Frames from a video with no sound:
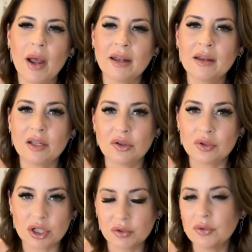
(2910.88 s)
When
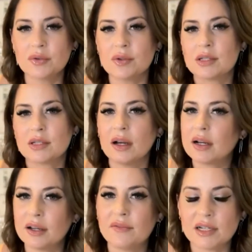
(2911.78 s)
you choose
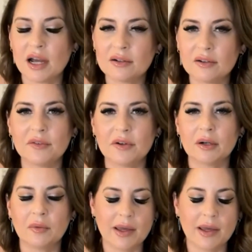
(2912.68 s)
a good photographer,